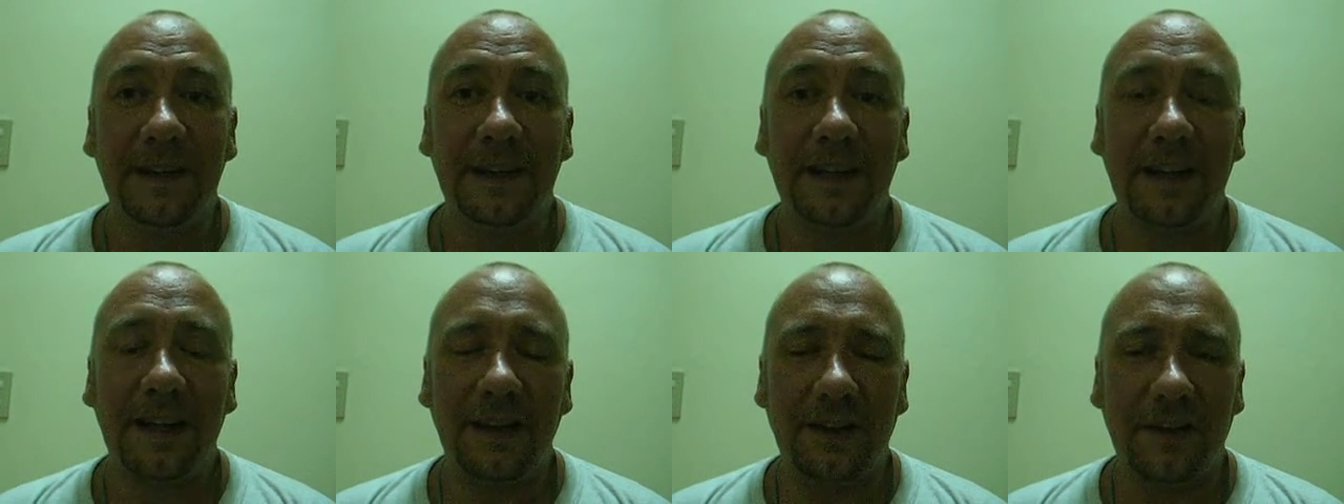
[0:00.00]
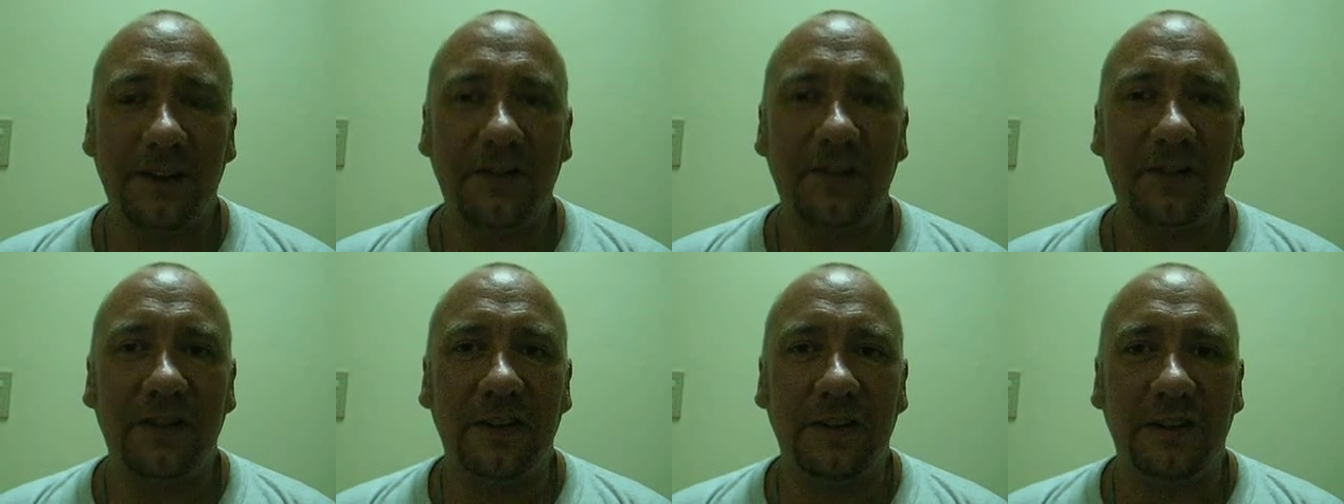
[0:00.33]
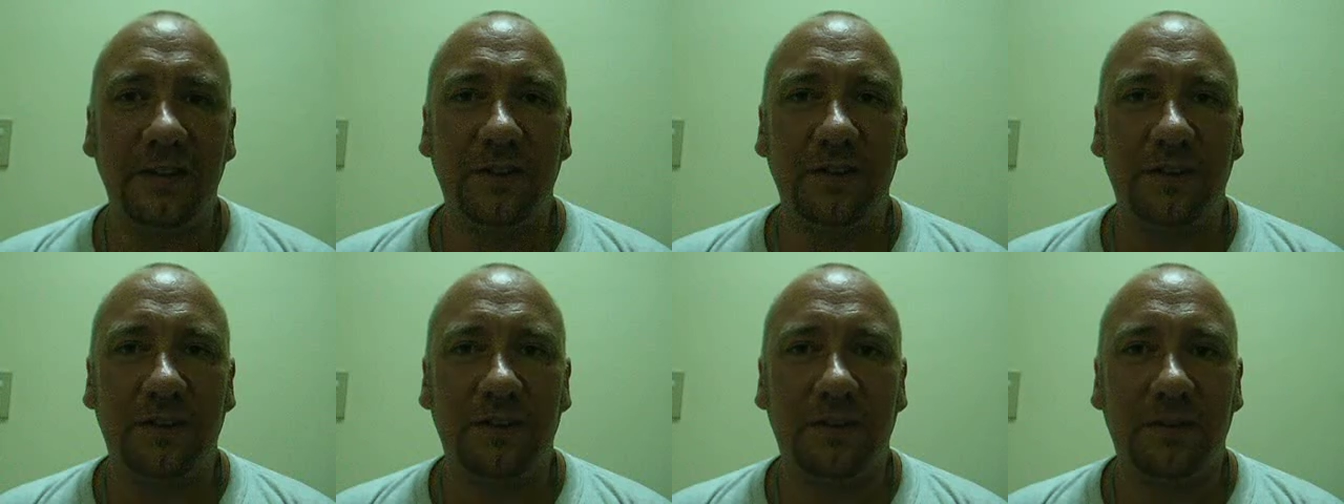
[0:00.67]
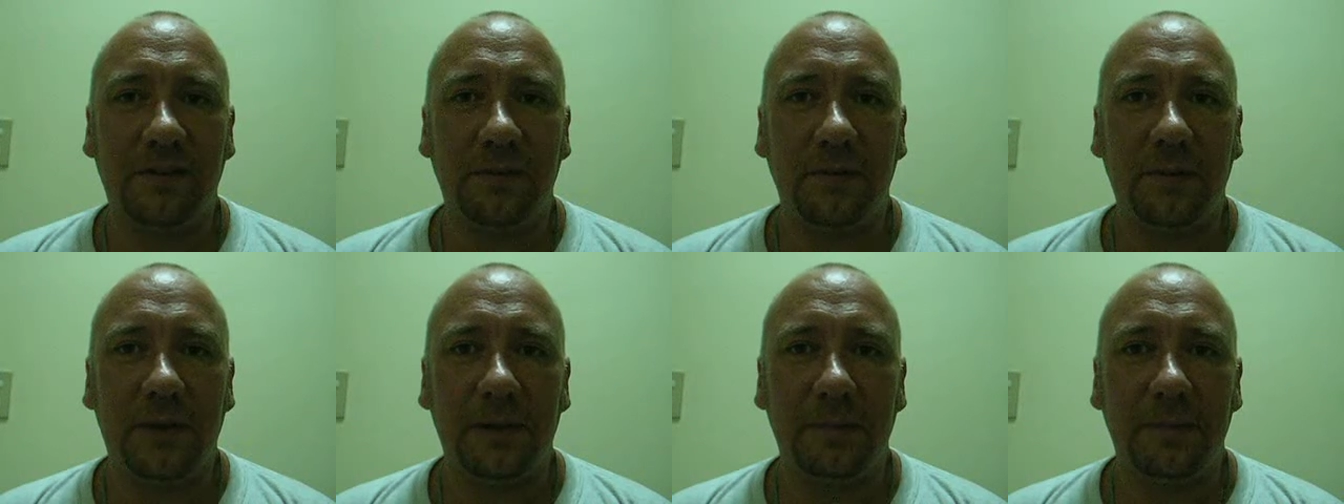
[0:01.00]
get the
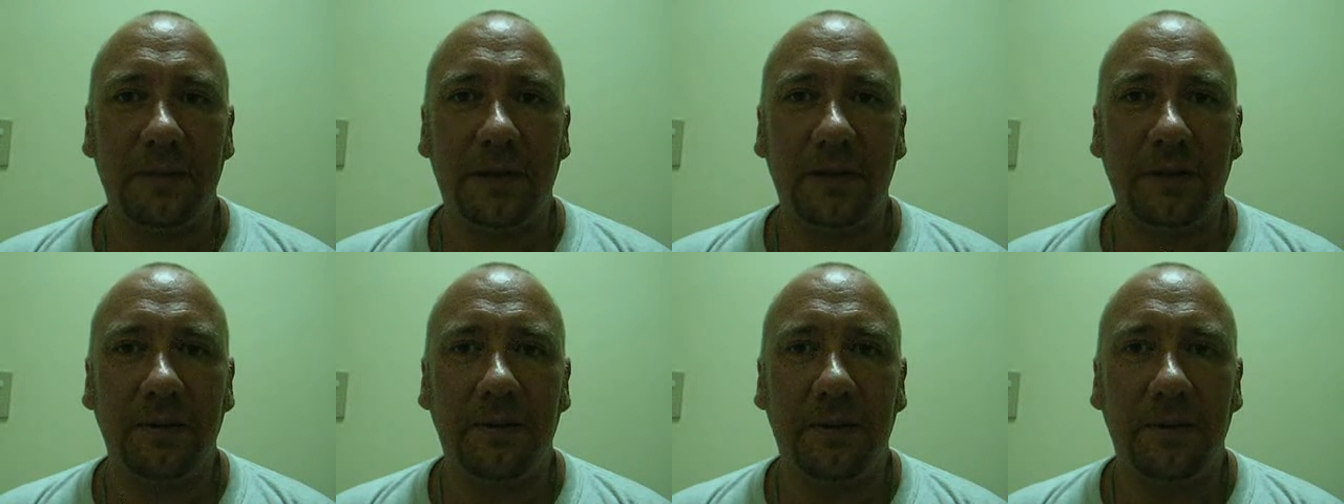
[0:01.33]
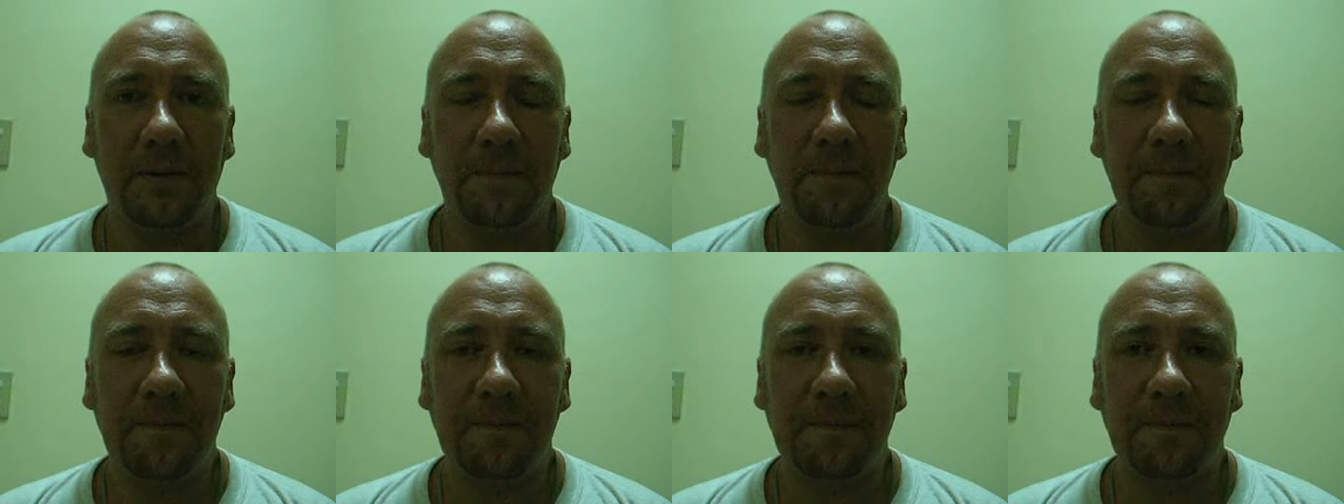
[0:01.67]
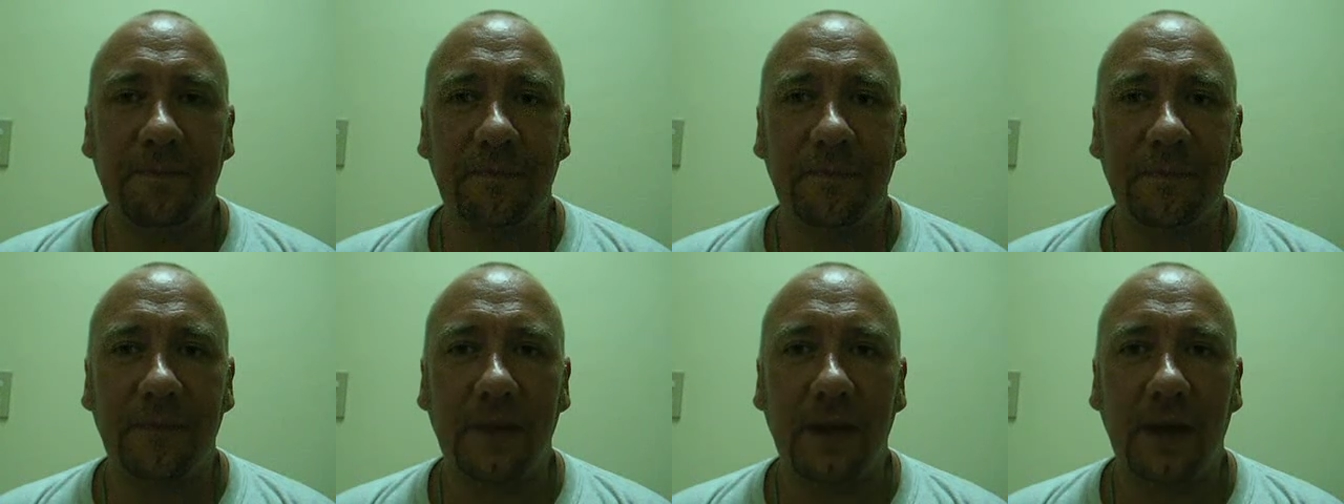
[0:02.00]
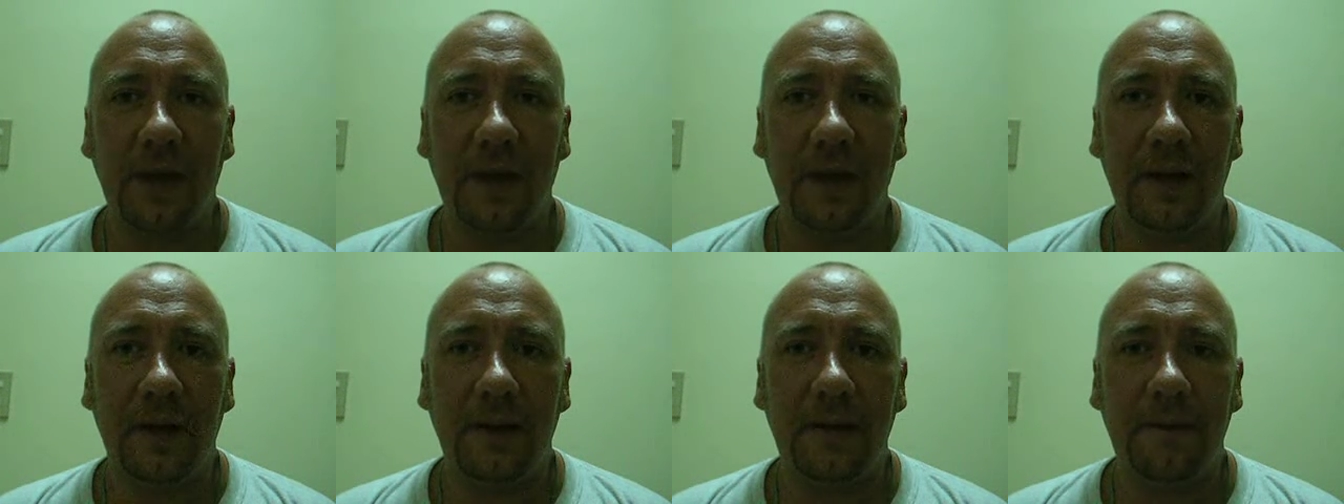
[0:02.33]
chance to upload them.
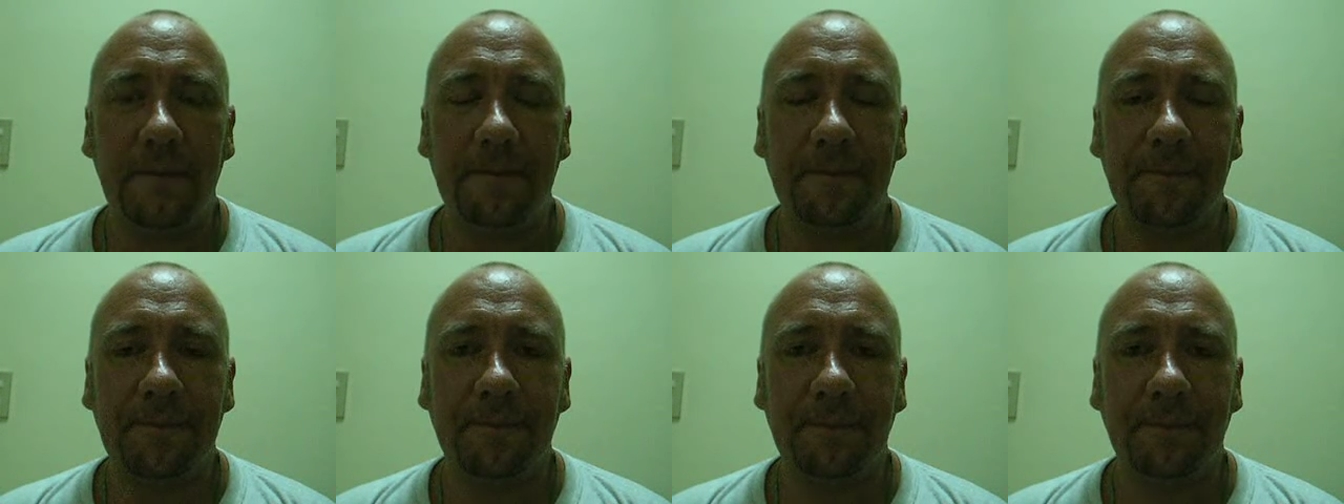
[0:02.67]
Um,